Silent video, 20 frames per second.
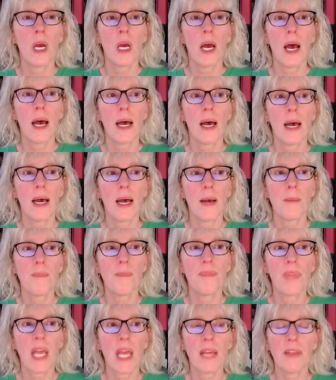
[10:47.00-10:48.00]

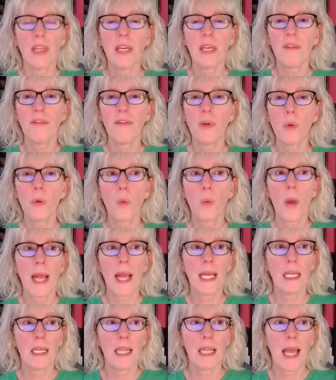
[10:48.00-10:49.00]
I think for
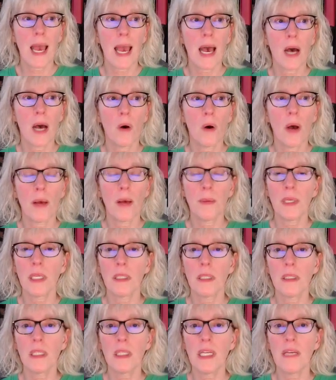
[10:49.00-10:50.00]
right now, I'm going to
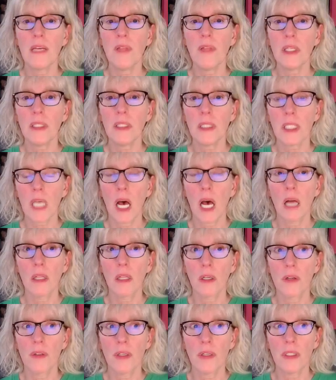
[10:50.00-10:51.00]
leave this
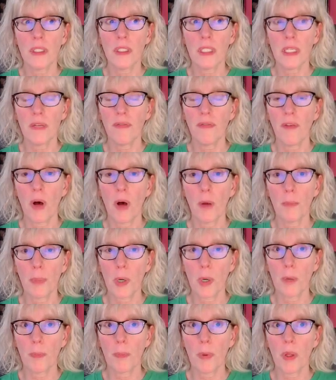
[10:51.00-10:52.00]
color the default
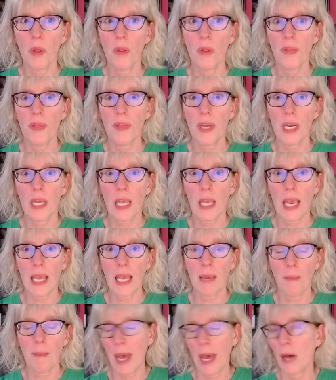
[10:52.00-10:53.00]
purple that it
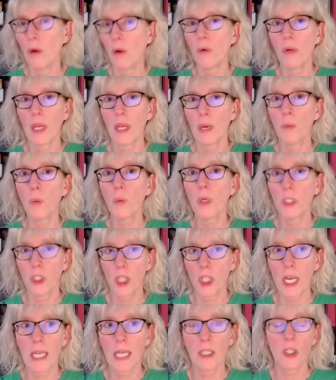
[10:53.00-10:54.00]
came out, and we'll
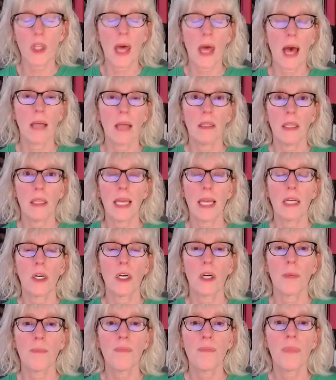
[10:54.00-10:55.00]
change that
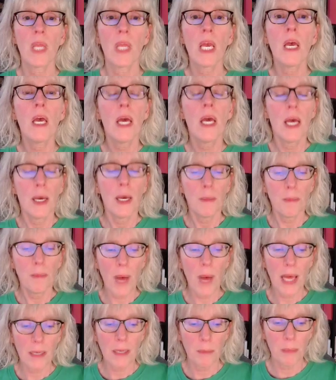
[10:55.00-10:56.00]
later.
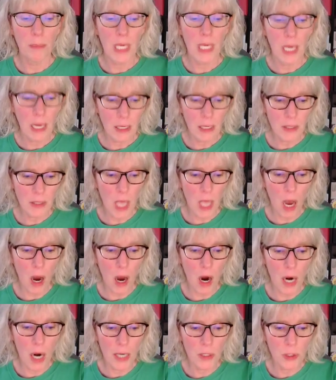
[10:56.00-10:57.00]
But because
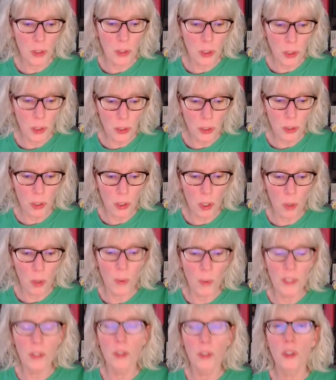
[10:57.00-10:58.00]
our circle
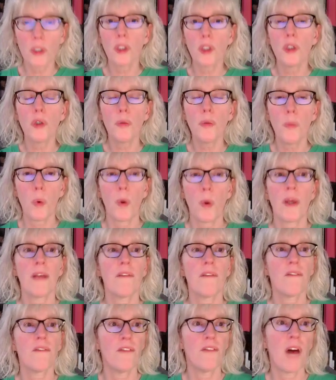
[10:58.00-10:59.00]
was
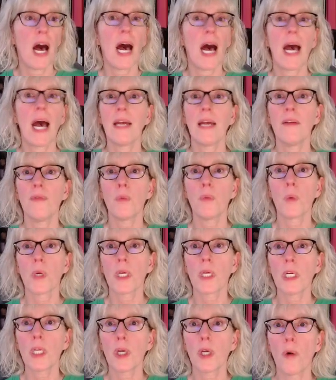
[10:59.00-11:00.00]
2.5, we're
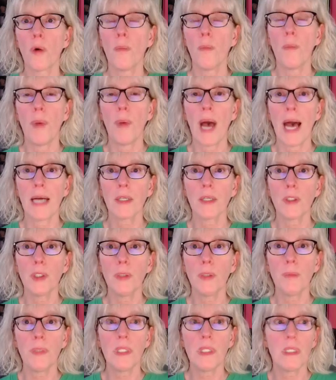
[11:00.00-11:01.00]
going to back
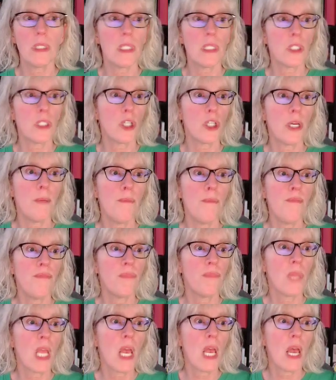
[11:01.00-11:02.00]
to position,
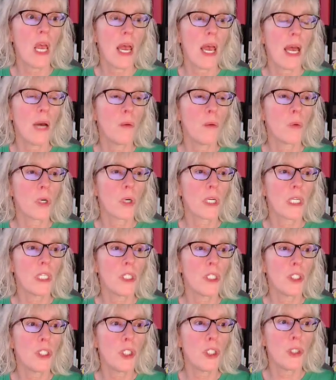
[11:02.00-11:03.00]
and we're going
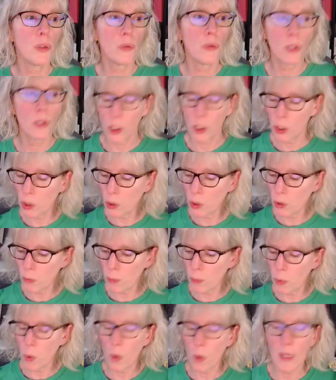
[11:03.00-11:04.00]
to do
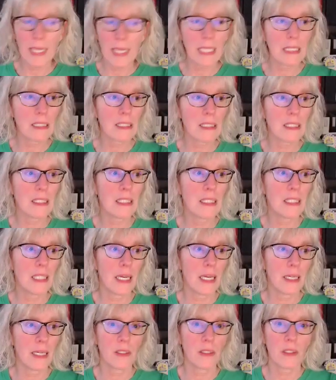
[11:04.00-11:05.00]

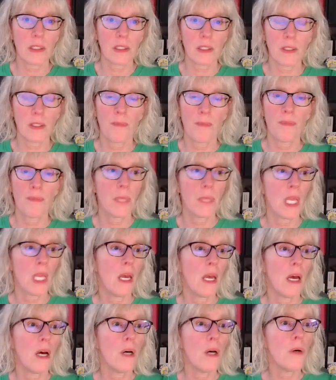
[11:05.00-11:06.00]
2.6.
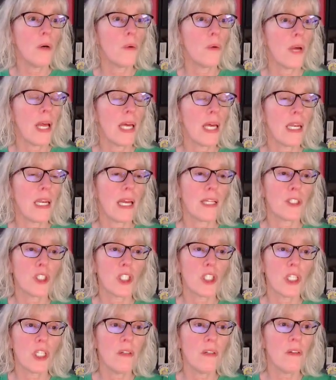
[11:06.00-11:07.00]
Oh, and I
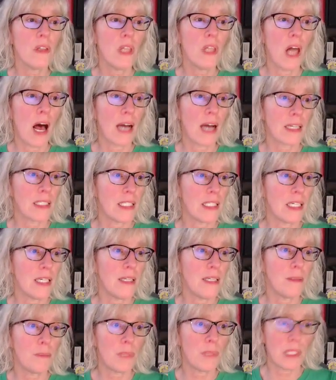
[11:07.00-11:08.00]
should have locked
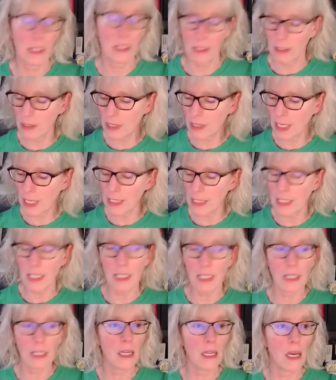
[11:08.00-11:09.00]
it, but since I
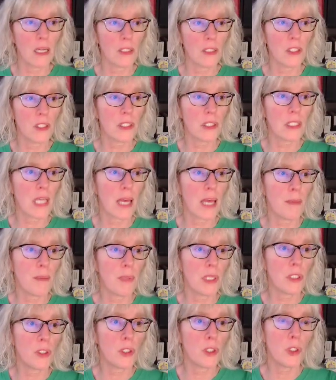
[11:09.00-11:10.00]
didn't, I'll just type
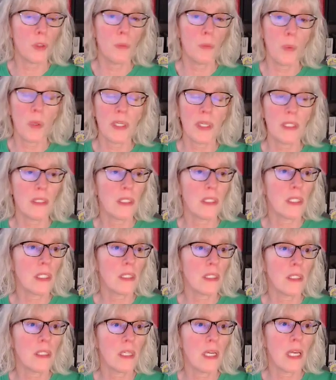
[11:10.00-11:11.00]
in
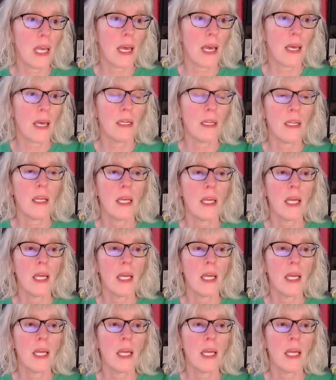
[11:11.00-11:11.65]
2.6 again